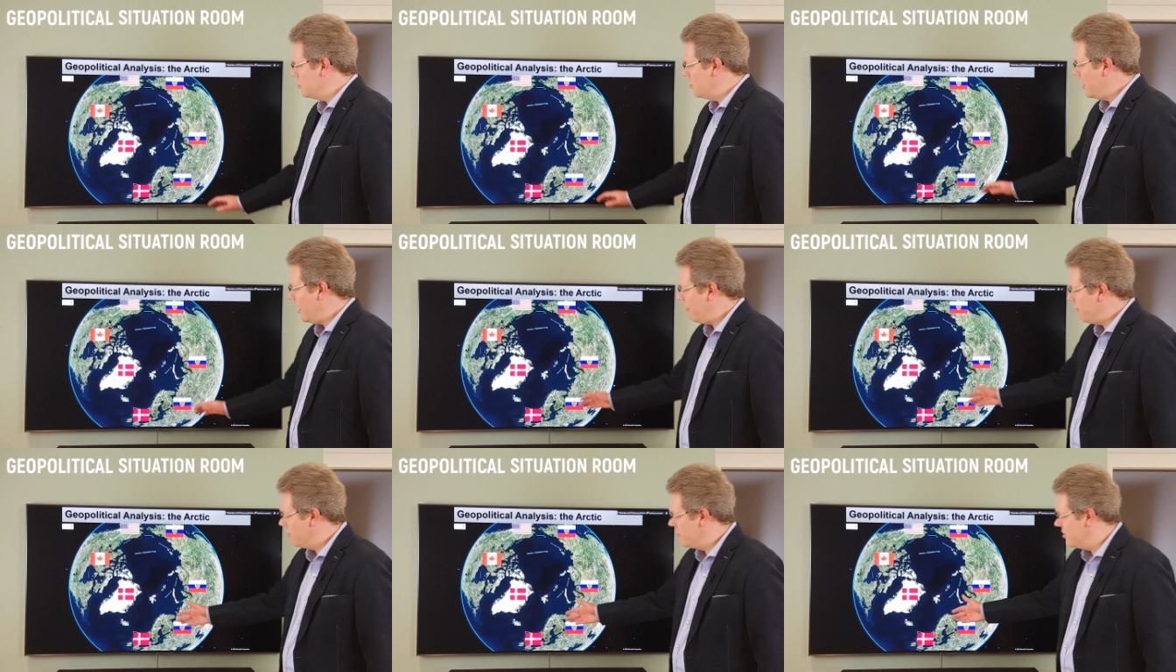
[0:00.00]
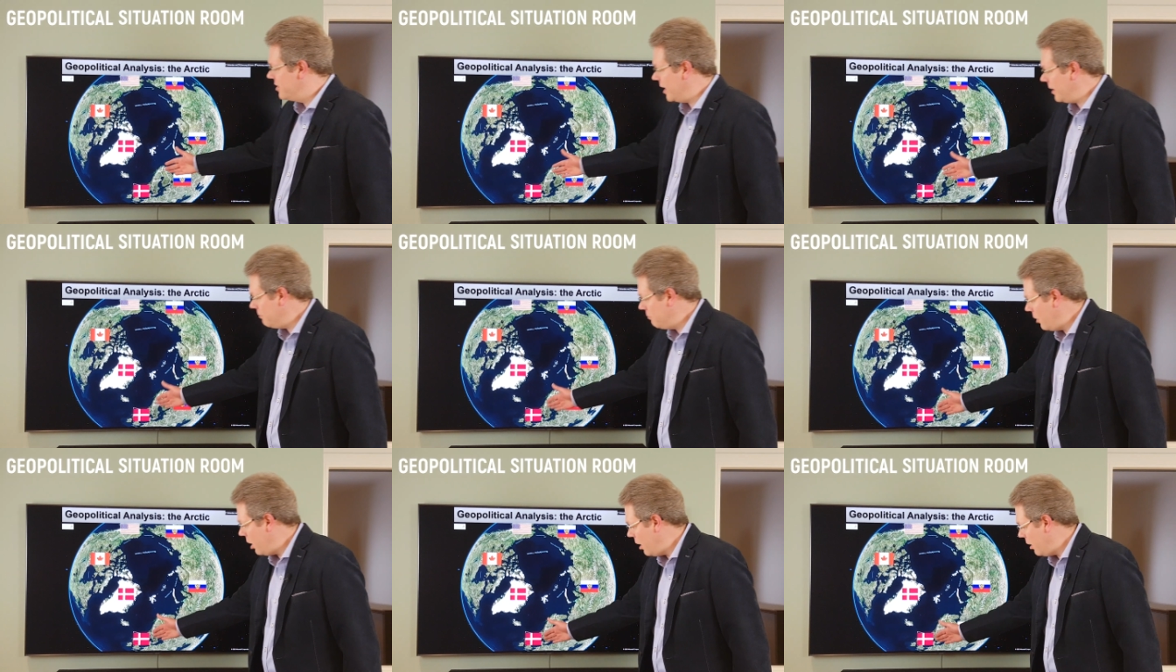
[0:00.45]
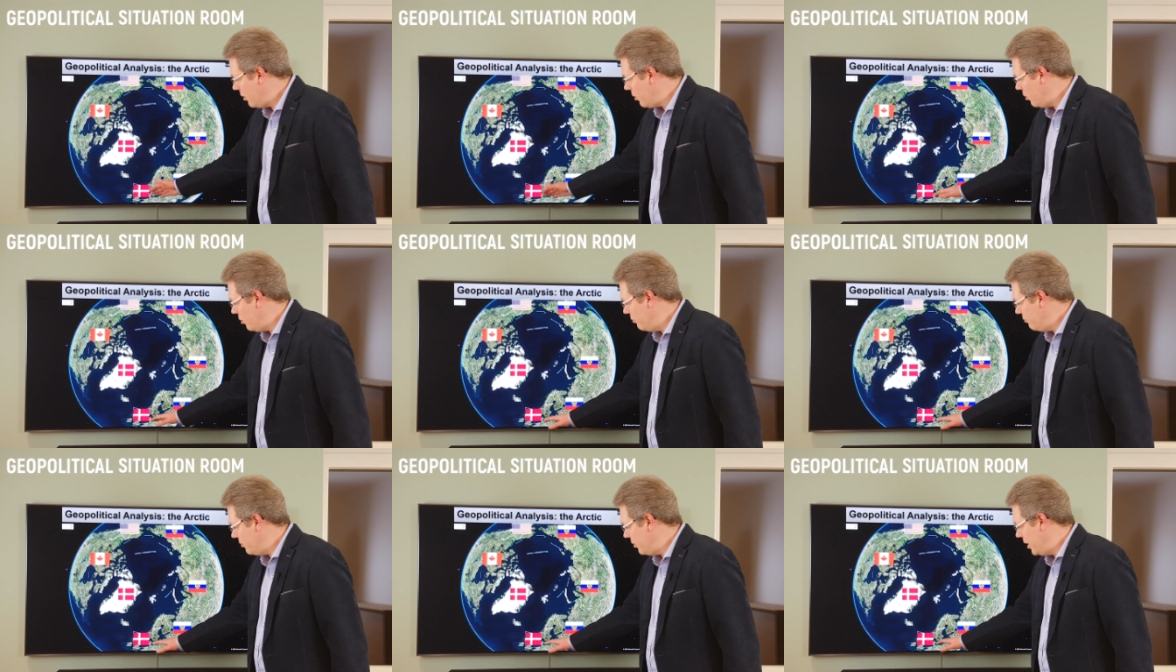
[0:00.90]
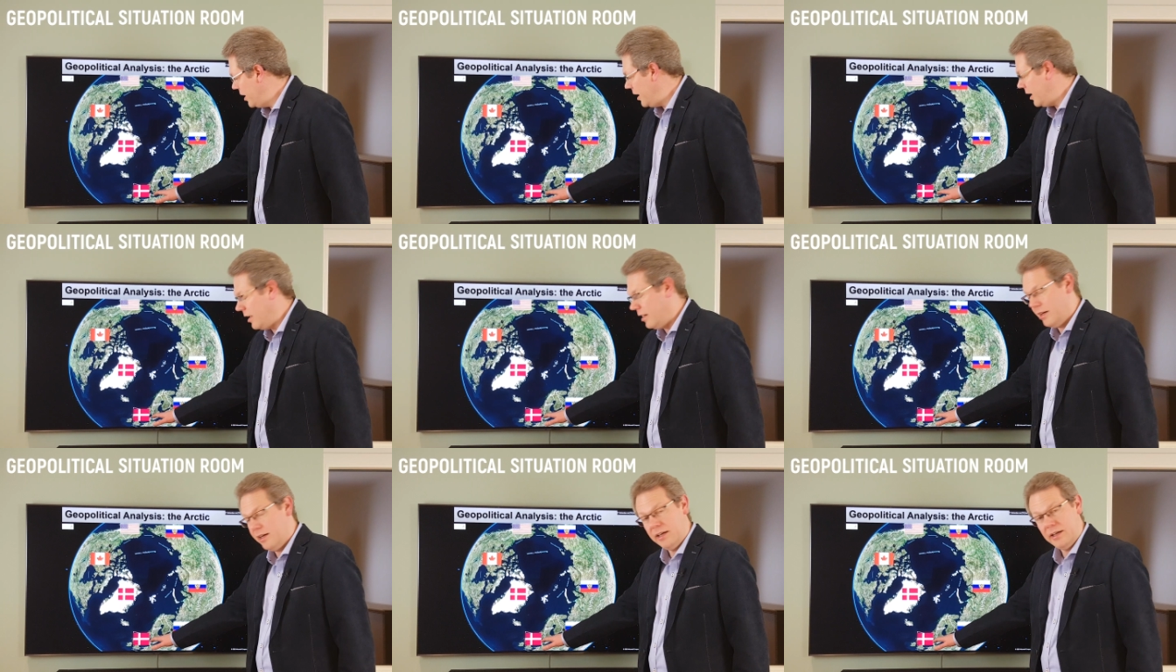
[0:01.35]
We have Denmark over
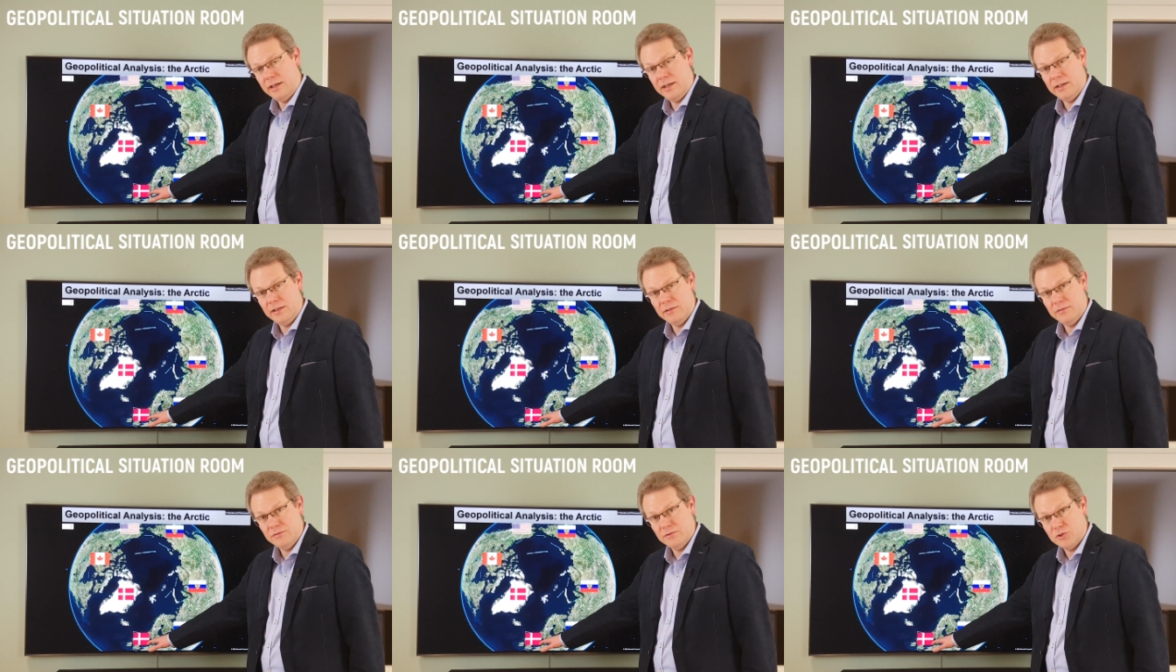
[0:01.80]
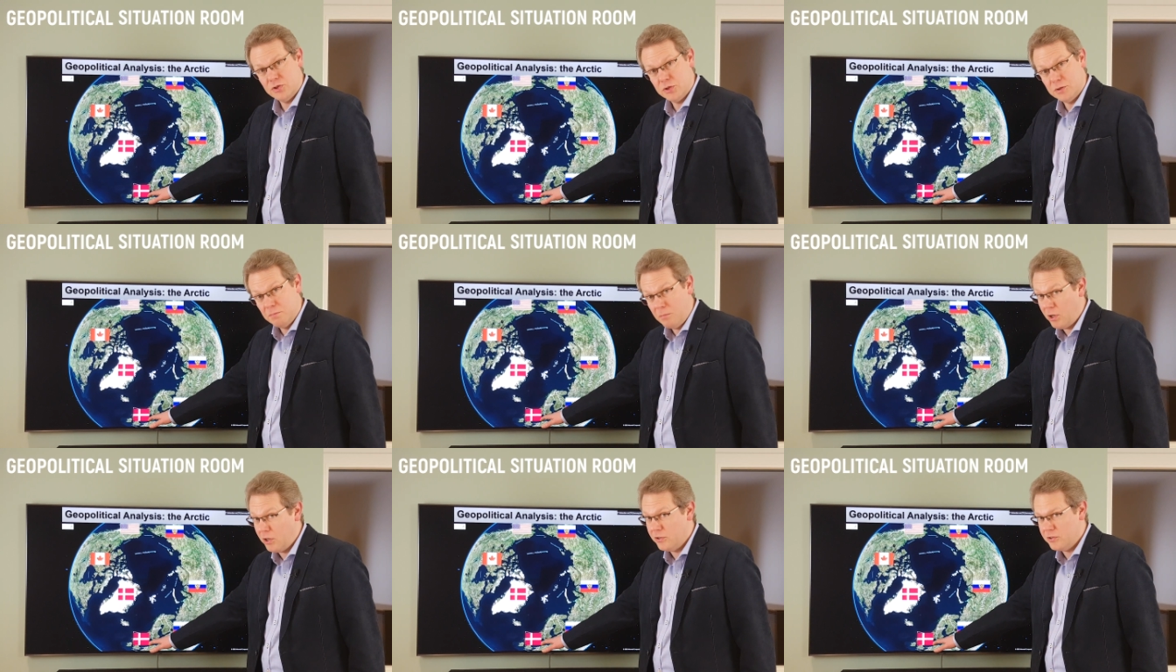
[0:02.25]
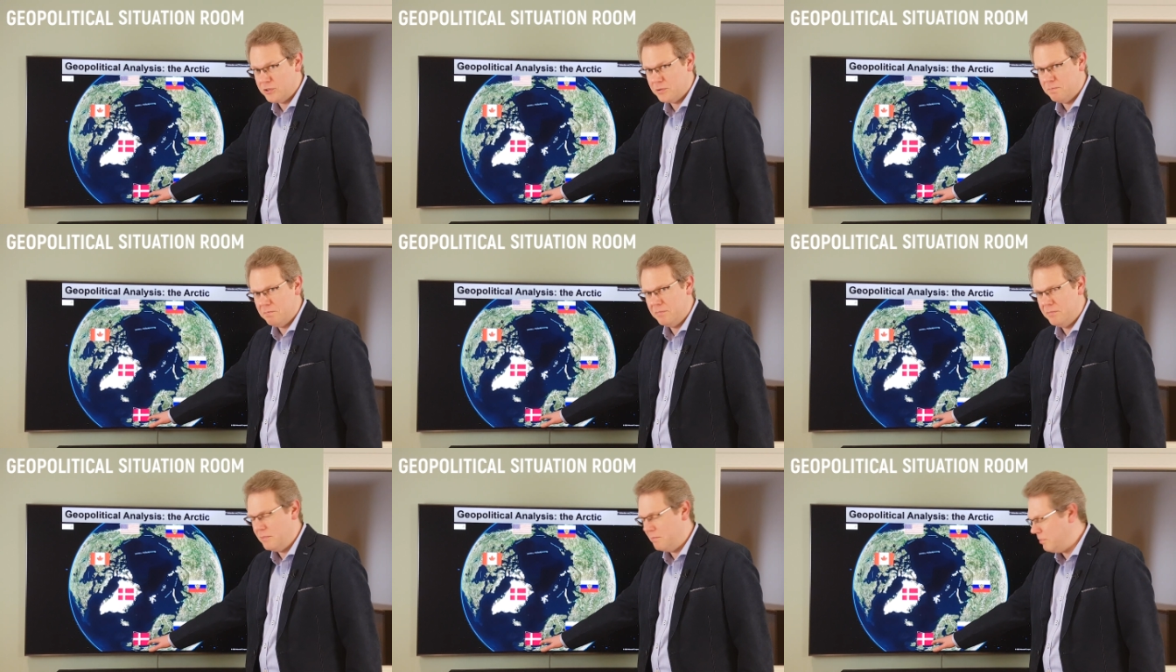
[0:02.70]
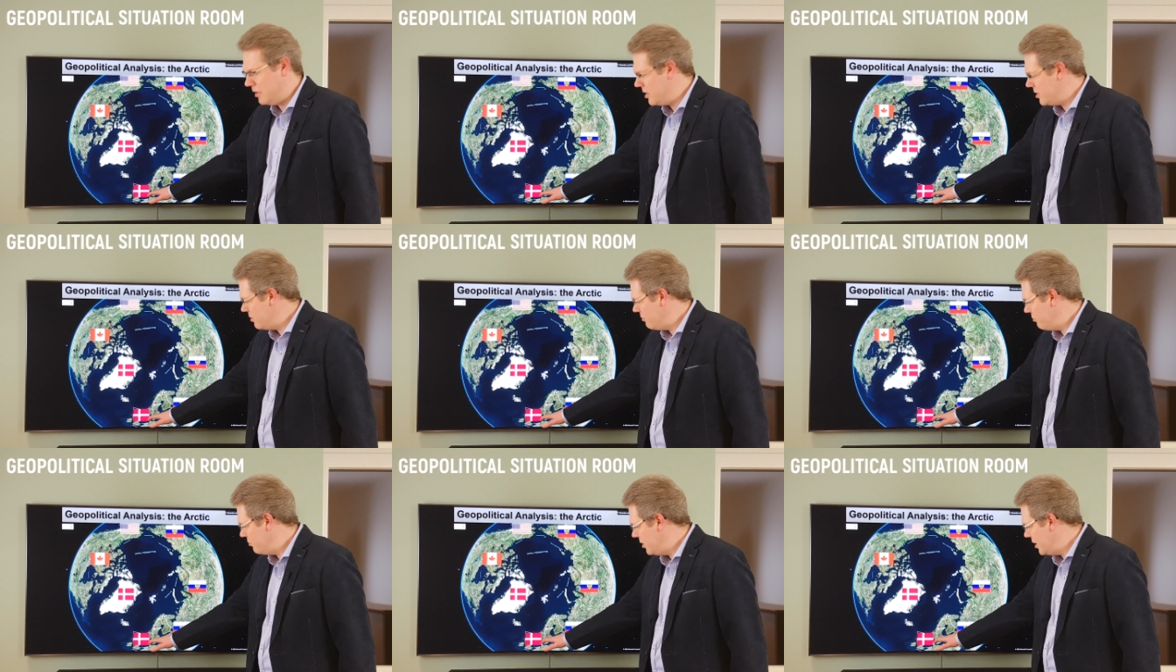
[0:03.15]
here, a small
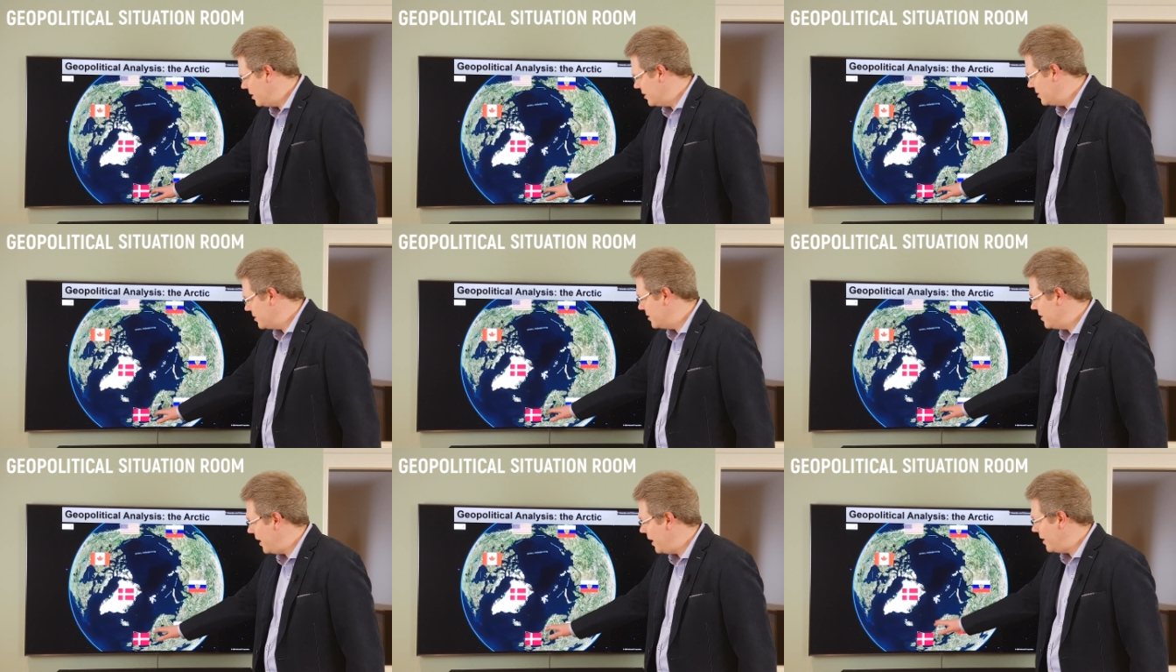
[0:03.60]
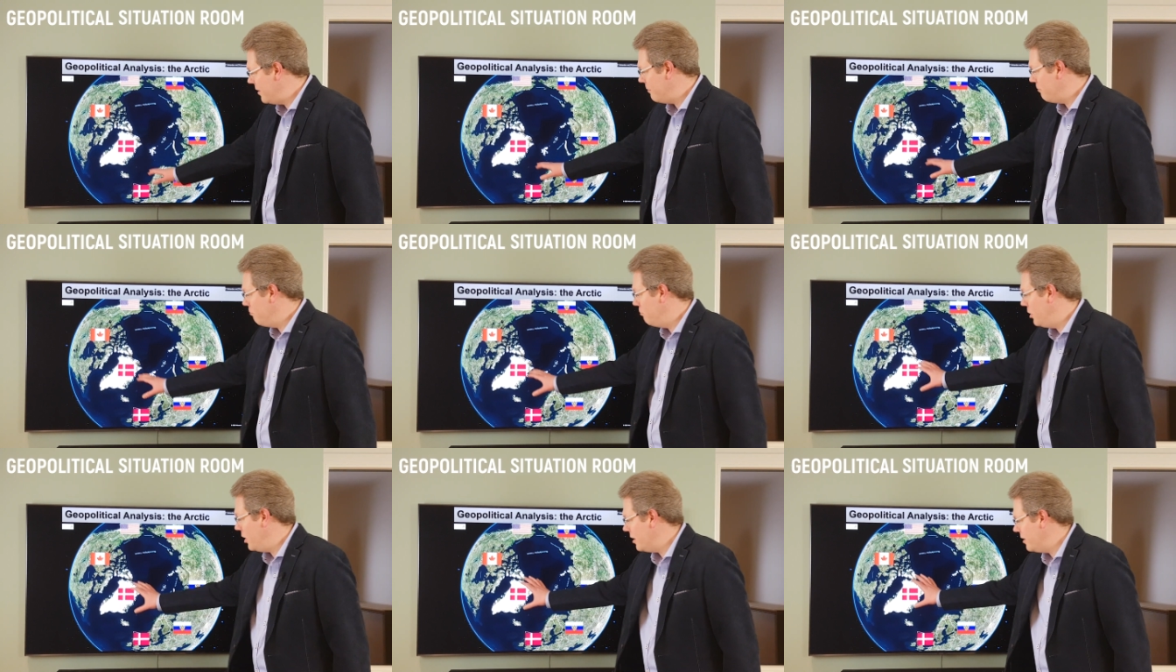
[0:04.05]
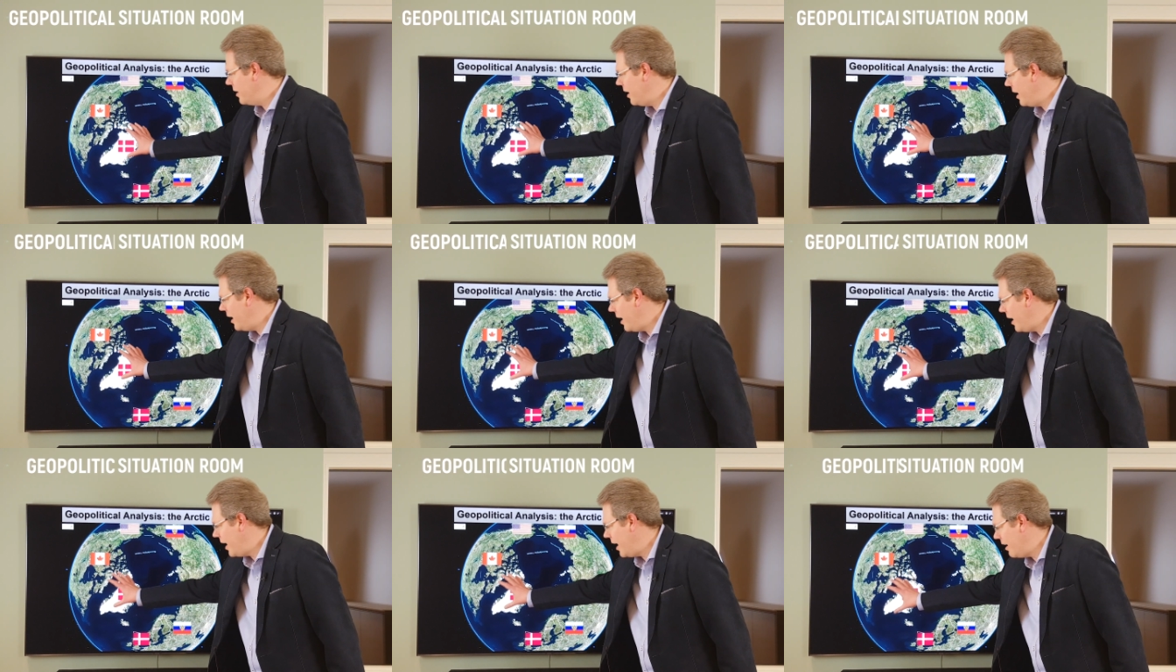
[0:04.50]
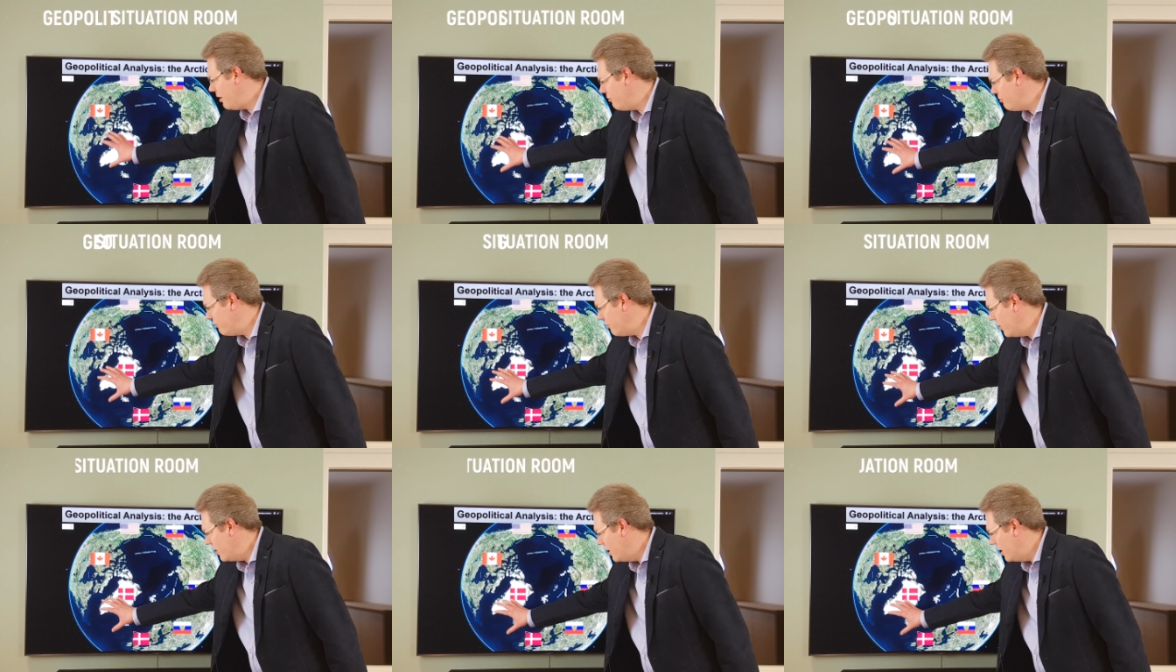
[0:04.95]
piece of real estate, but they
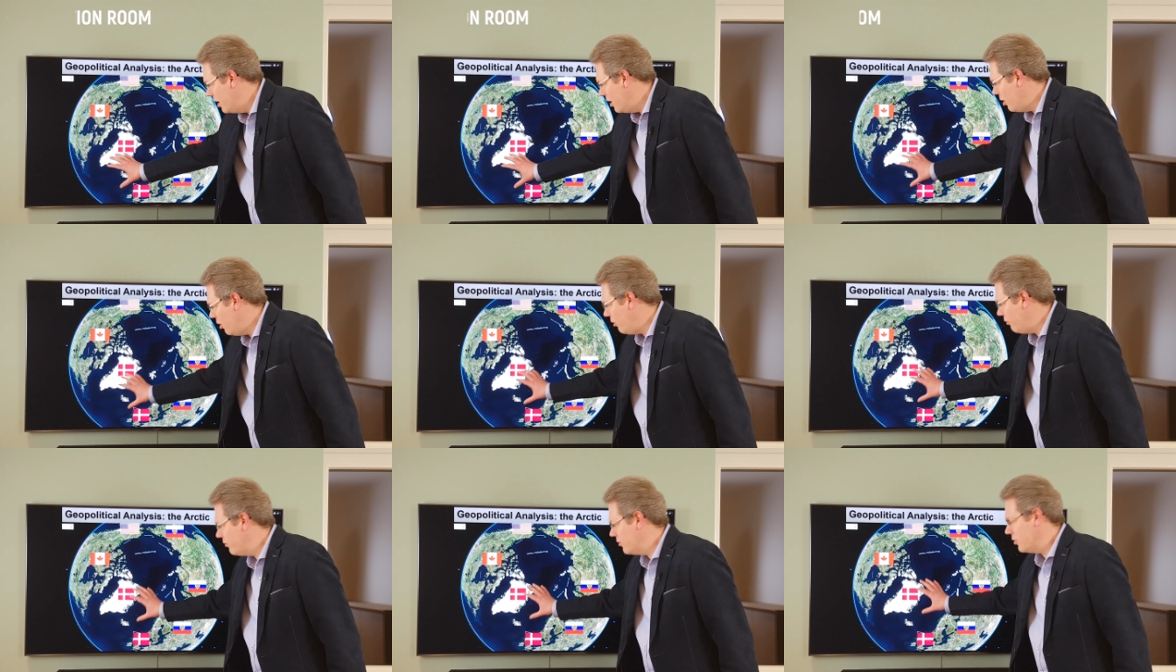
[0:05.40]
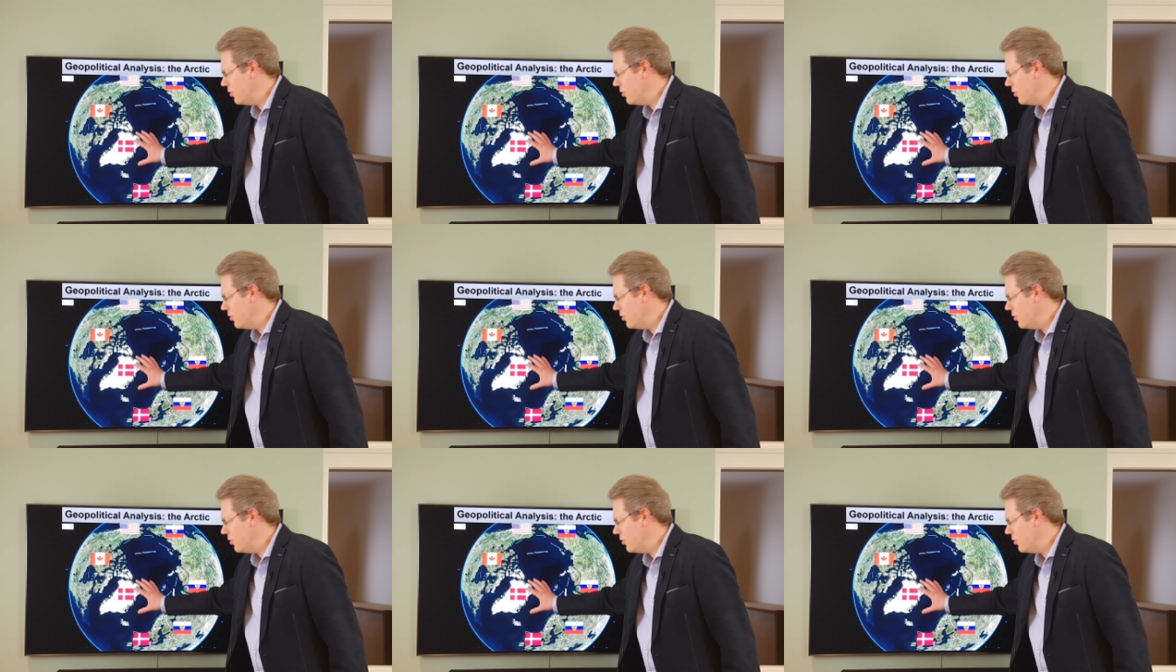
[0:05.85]
have, of